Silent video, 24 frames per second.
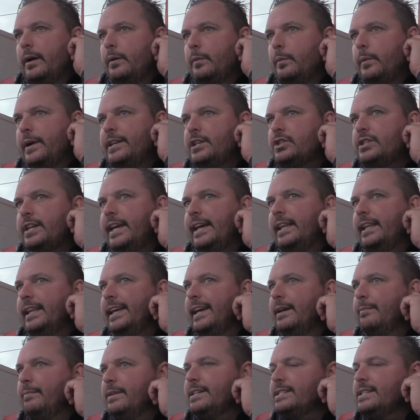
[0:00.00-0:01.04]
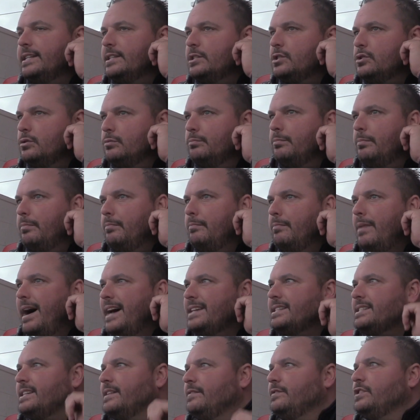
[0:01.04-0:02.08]
we're just guilty of missing some
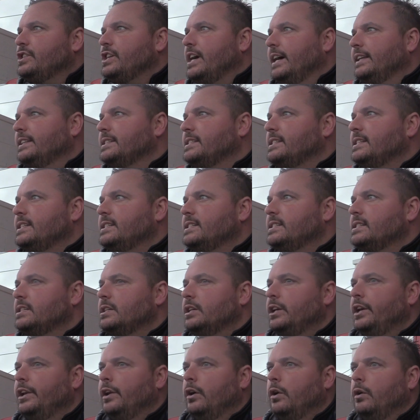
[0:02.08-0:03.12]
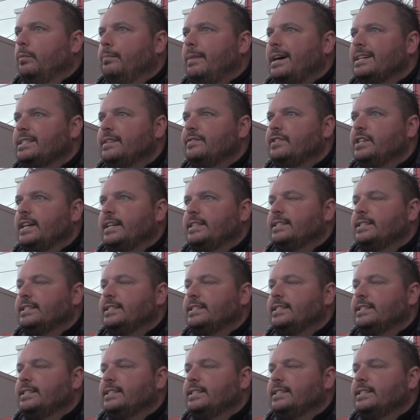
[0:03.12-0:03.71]
chances, you know, massive.